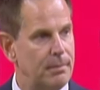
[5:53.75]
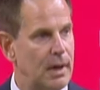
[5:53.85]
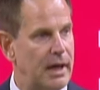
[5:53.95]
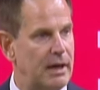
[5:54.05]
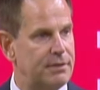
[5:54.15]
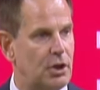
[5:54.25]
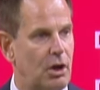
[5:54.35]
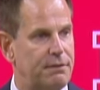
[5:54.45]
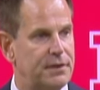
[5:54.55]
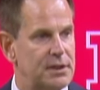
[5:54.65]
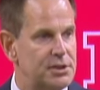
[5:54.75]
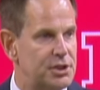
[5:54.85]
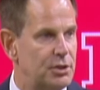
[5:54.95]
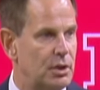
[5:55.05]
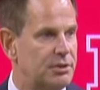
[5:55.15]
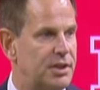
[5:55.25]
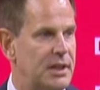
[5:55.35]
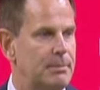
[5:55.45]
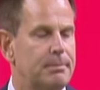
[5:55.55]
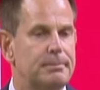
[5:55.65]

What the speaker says: I have confidence in our team.